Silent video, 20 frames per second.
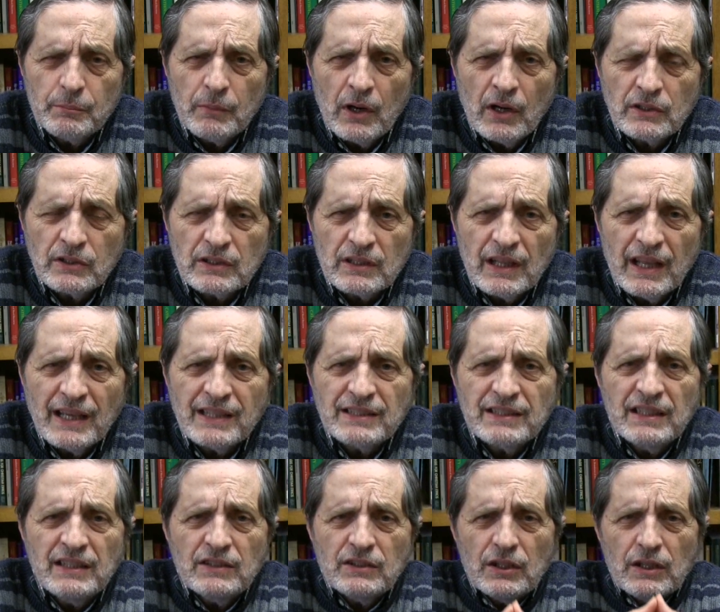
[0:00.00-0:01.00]
the
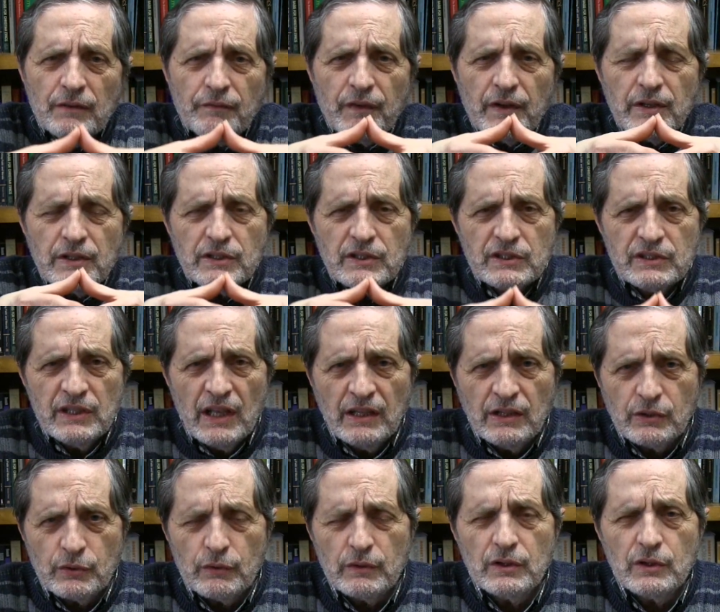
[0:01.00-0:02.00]
marginalized into the very
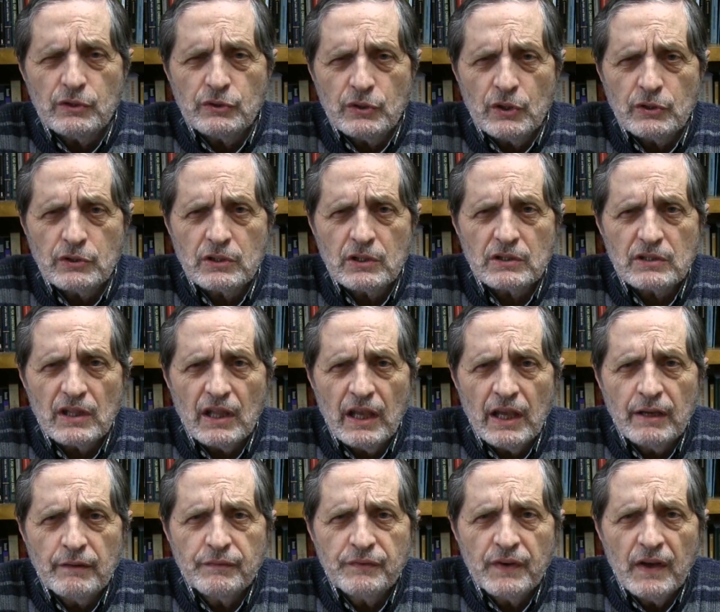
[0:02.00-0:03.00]
center of the church's
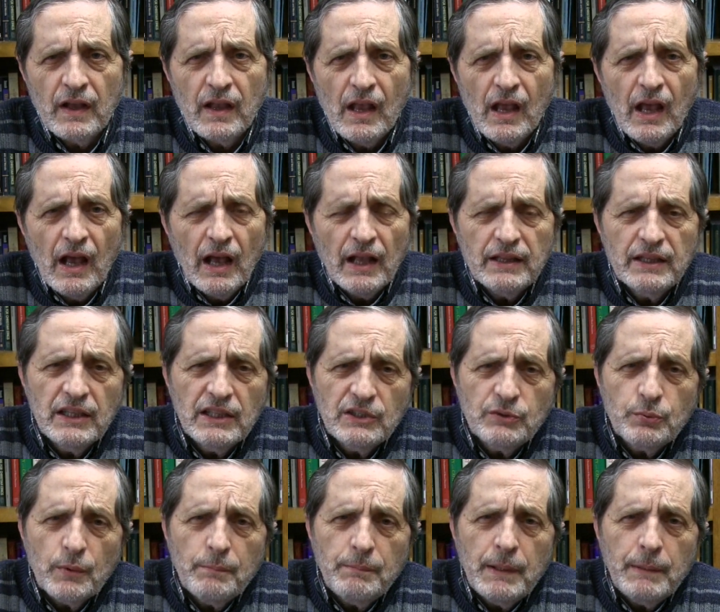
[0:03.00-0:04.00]
life.
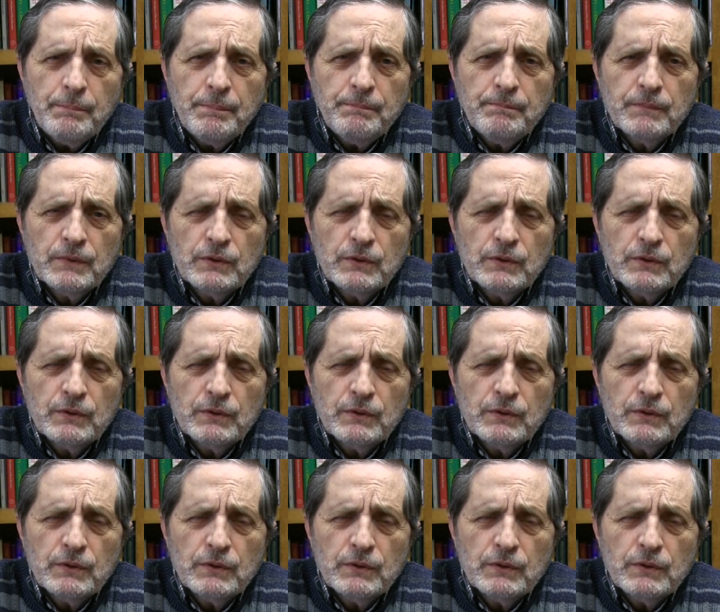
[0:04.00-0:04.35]
This would be